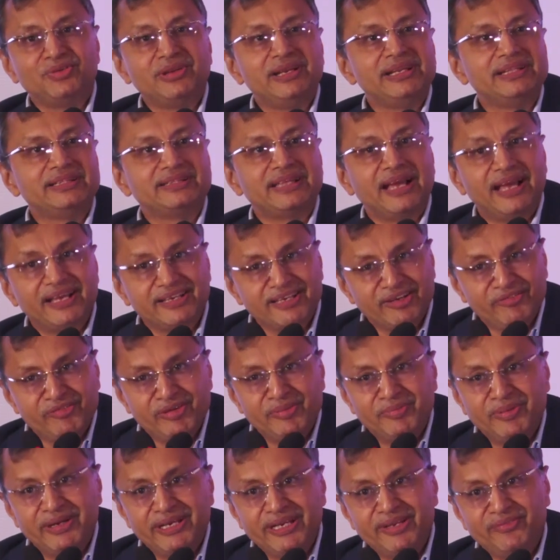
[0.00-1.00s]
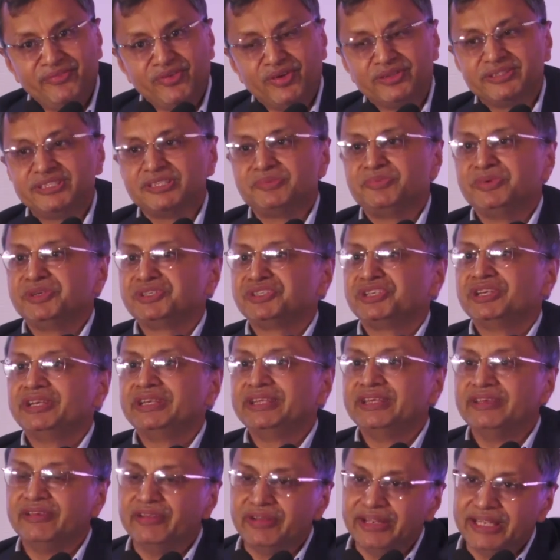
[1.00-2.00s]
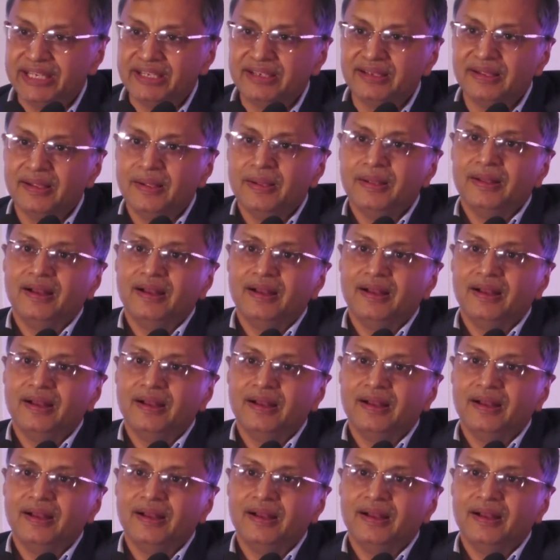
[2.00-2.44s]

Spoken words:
really thank everybody for this patient hearing.